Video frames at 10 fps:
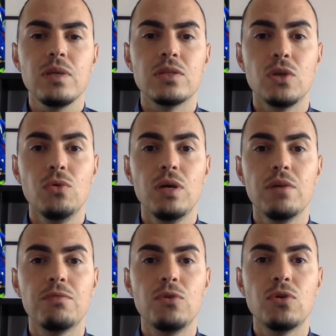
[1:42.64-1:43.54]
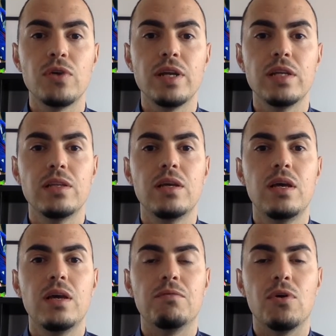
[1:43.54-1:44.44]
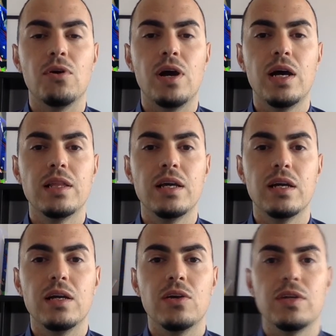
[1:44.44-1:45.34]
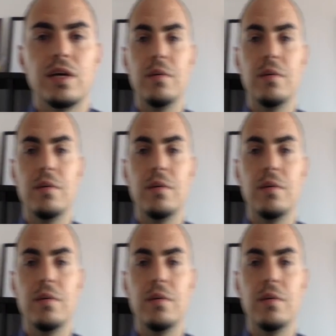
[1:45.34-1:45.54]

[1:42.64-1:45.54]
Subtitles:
So full credit for the Granota.